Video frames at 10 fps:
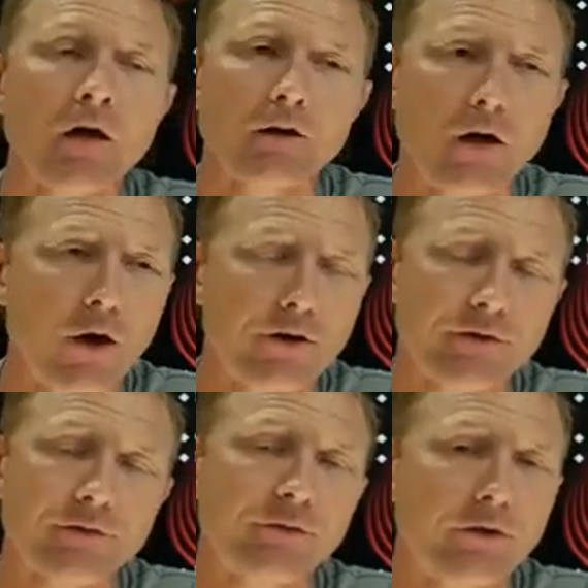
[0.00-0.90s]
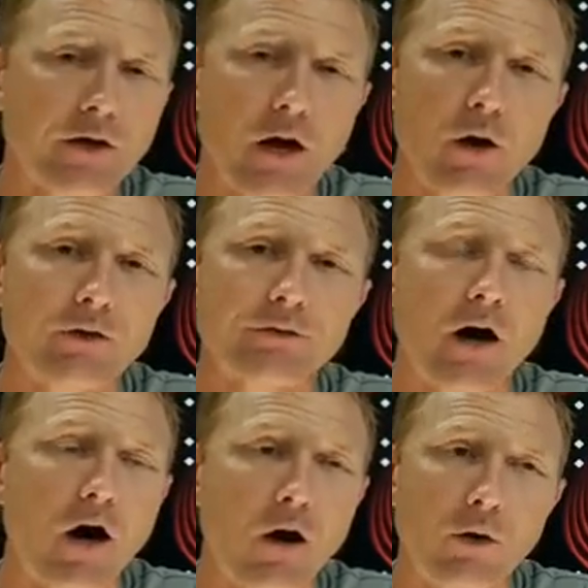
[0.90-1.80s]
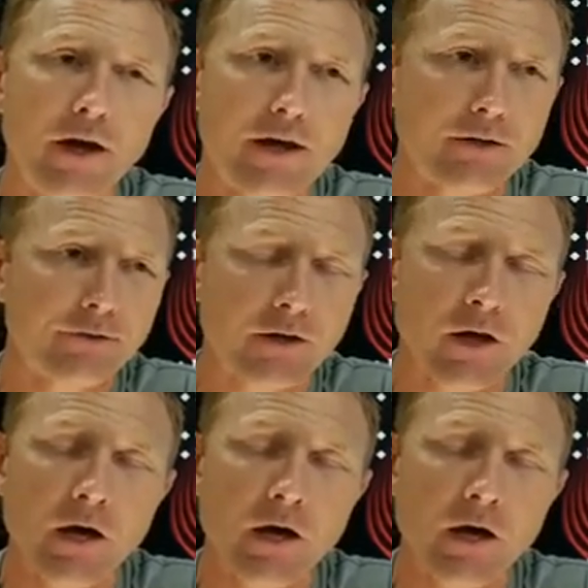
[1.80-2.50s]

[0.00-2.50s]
know that the studio is always